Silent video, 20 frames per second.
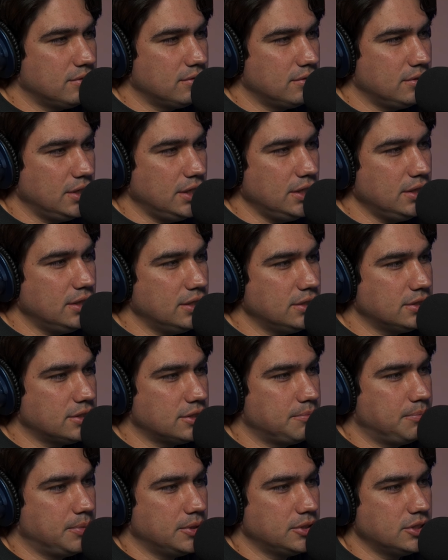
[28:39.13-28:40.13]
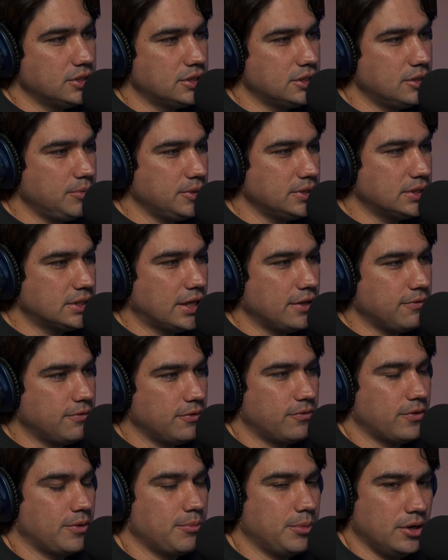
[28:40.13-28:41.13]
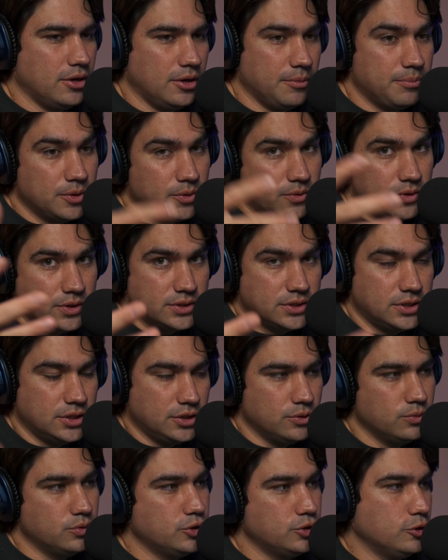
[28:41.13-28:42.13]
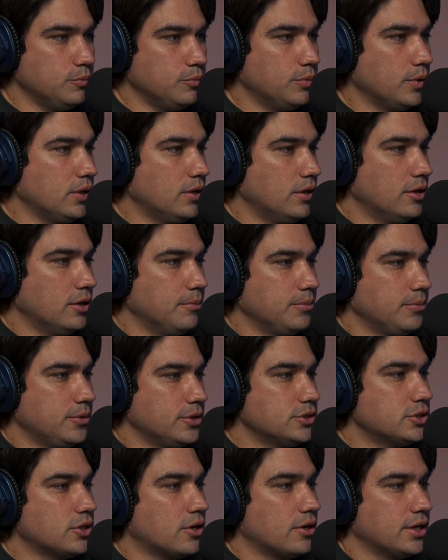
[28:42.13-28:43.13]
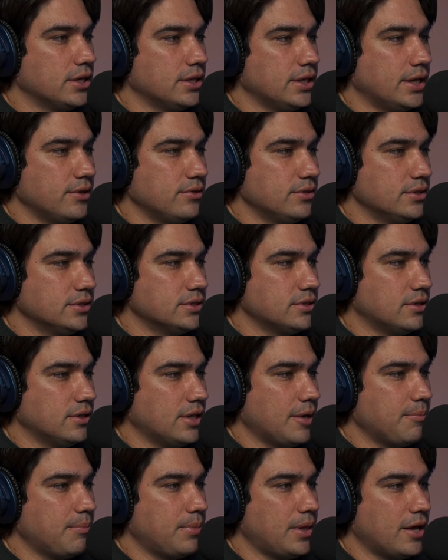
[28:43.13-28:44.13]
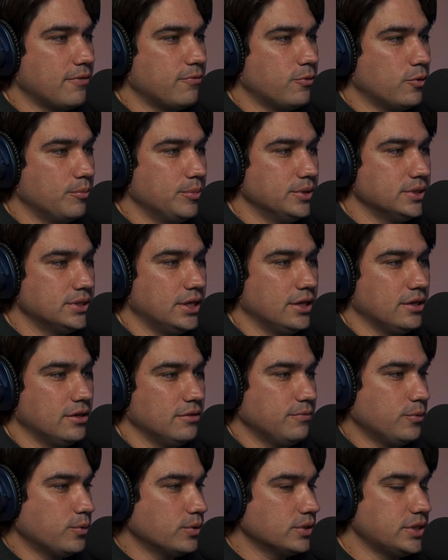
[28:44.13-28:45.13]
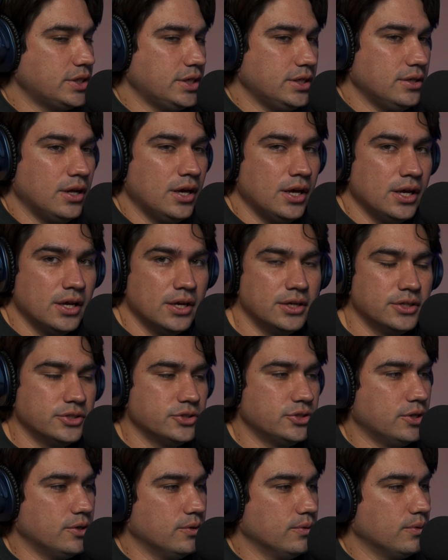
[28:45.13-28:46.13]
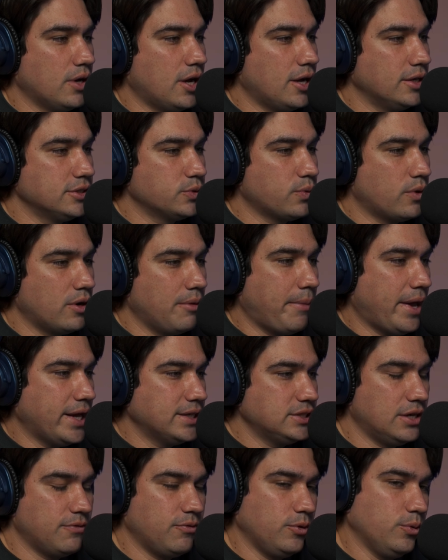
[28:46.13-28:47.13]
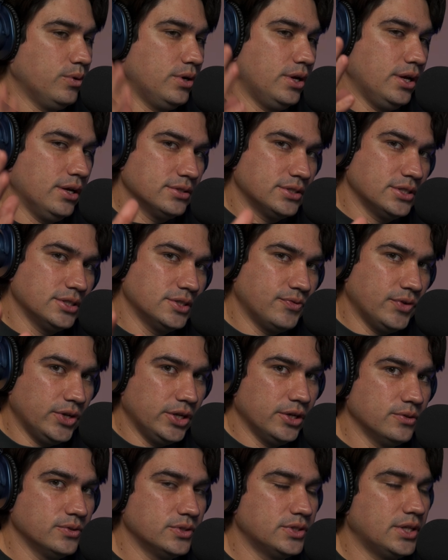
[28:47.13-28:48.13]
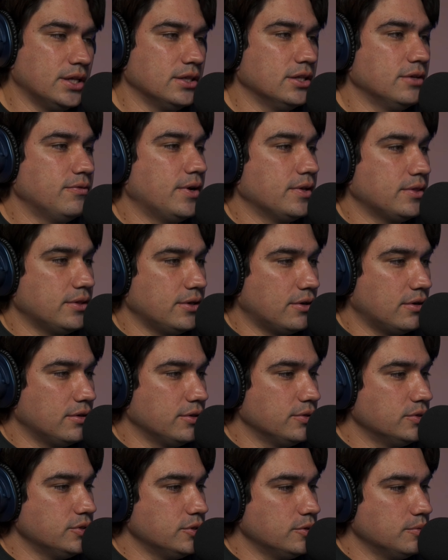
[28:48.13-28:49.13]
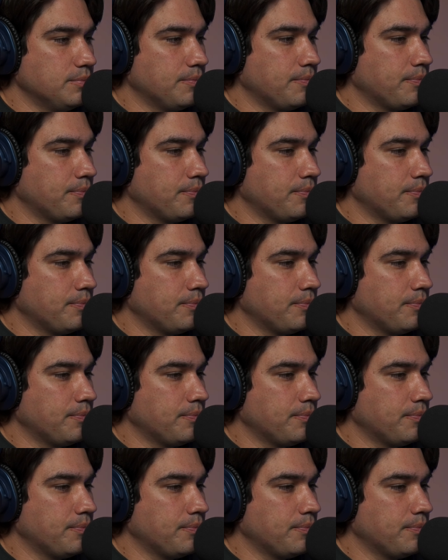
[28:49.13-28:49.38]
need this, but just to be safe, if I'm going to upload this to YouTube, their target loudness on that platform is -14. So I just want to match everyone else's videos that live out there on YouTube